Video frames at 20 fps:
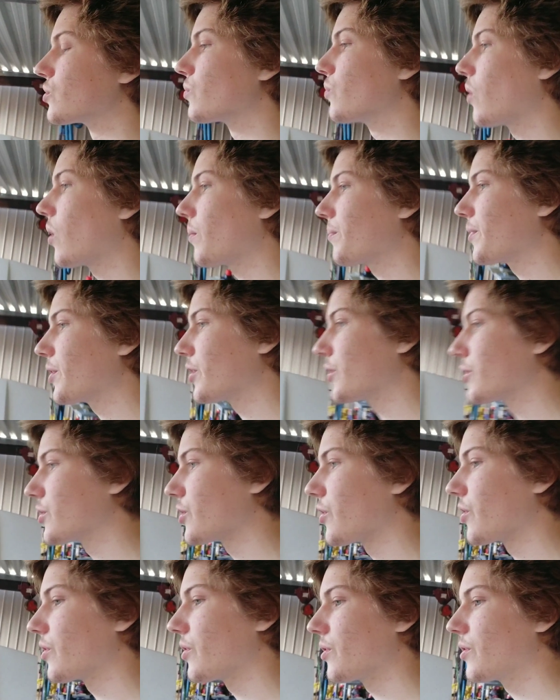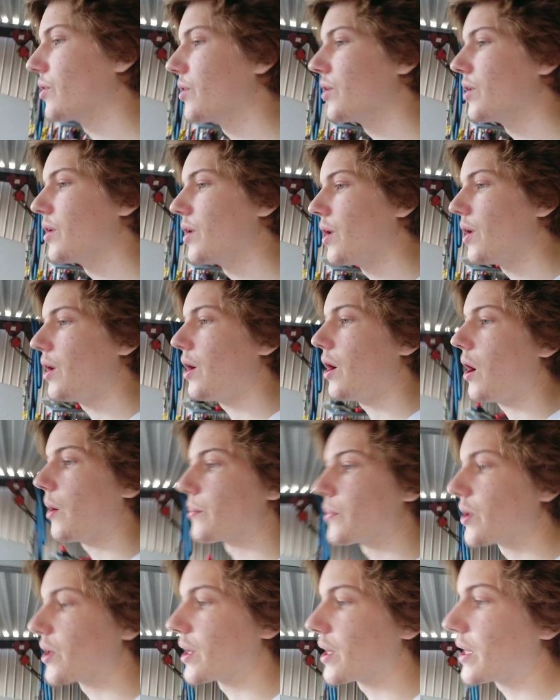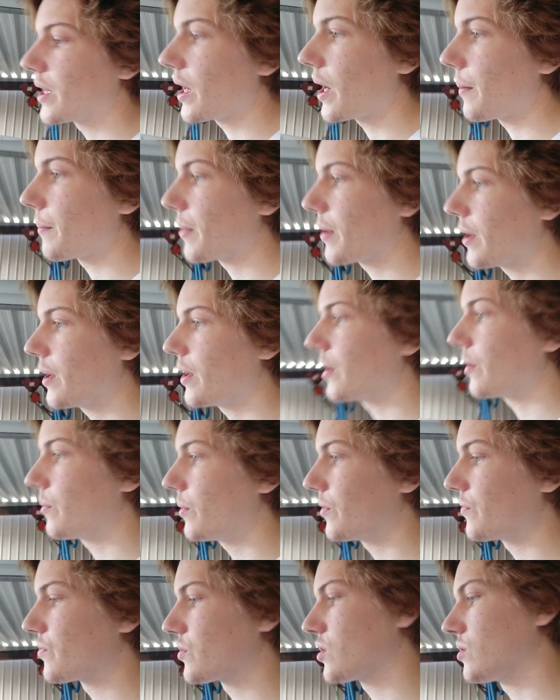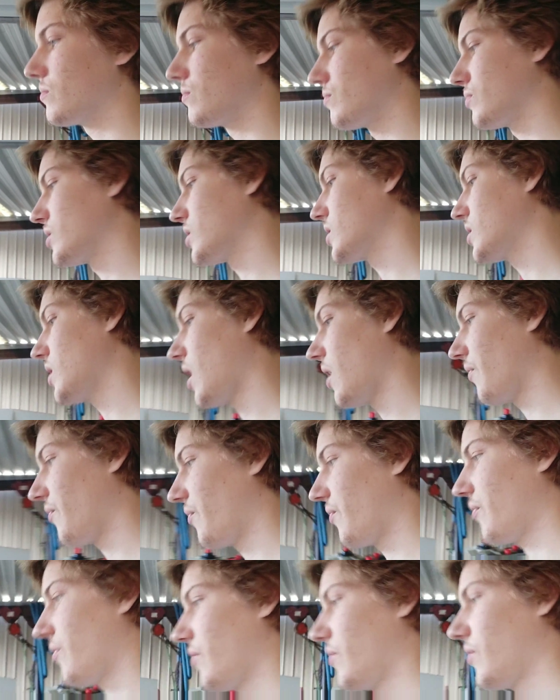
what I'm going to do, I'm going to get up here with some stuff.